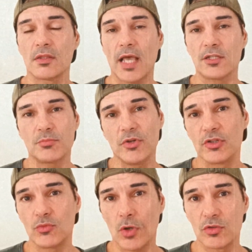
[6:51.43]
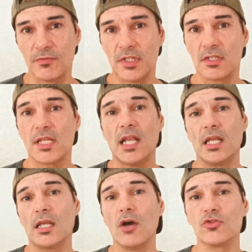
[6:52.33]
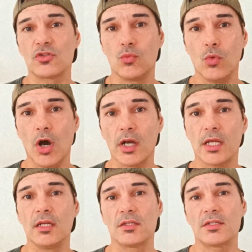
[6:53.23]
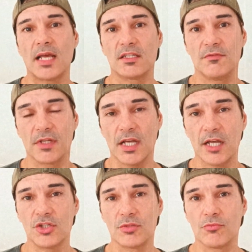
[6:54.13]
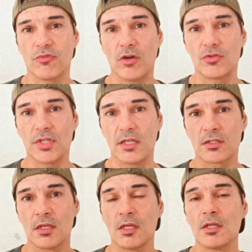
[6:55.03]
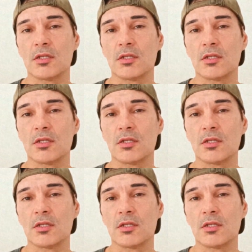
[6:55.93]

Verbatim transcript: that Spirit dwells within us and it goes to work in a sanctification process.